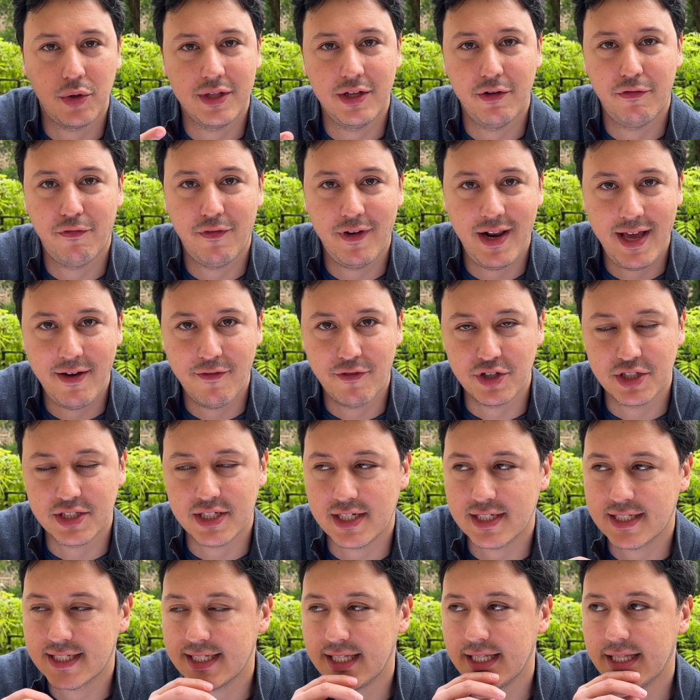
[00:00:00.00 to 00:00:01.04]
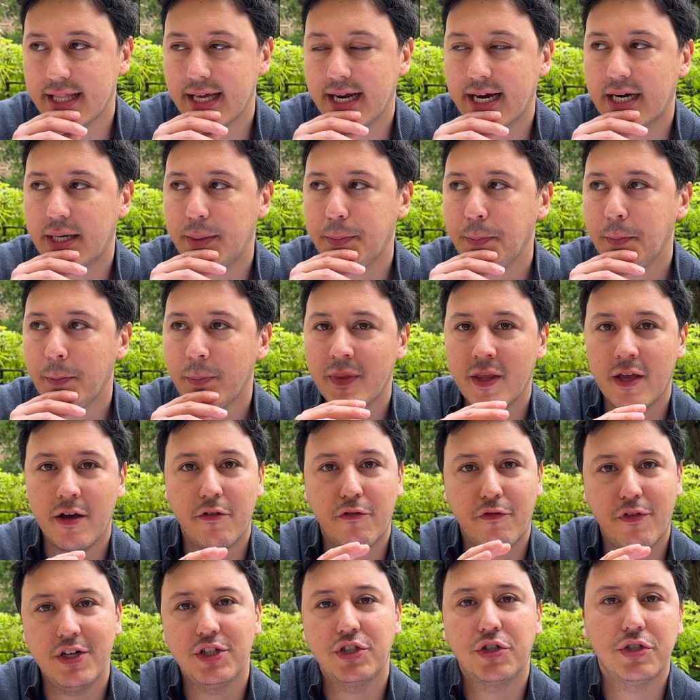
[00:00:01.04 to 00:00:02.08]
the flavors are still there.
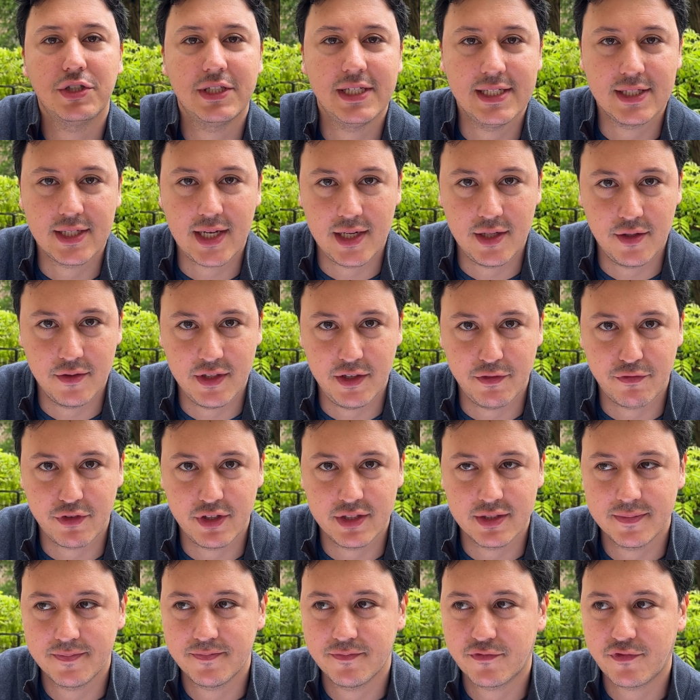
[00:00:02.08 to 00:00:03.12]
French cuisine is kind of different.